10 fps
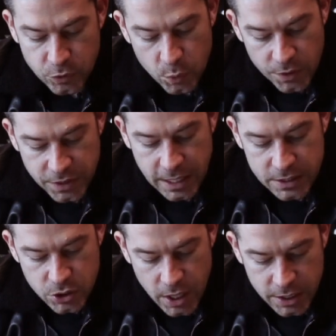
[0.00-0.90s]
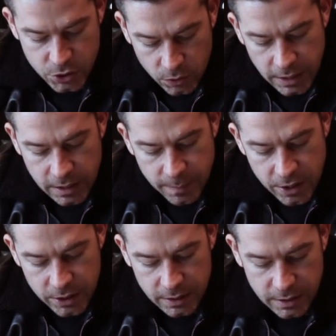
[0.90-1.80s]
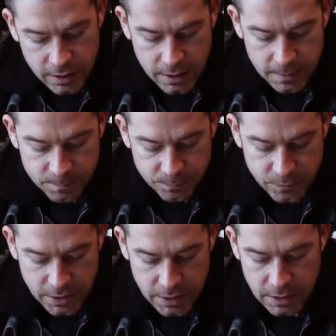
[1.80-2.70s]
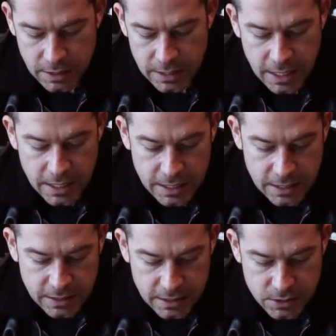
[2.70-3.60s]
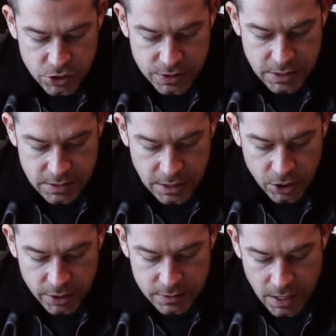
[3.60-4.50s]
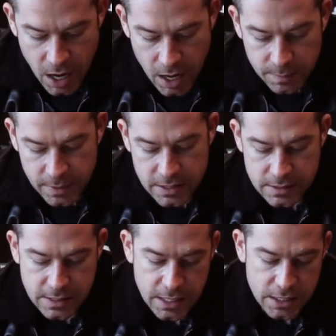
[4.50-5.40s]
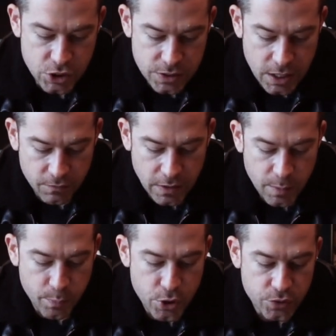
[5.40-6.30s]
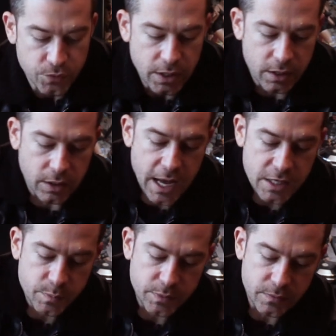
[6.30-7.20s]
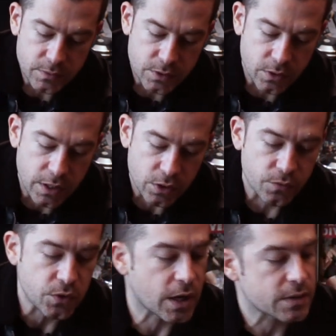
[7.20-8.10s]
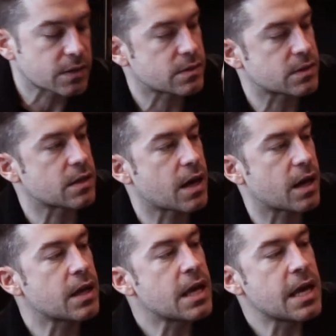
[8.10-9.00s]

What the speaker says: The one thing I don't like about it, and I think it's just this era in time, is that it's just kind of like a push fit clasp. So I don't know if you guys can see that.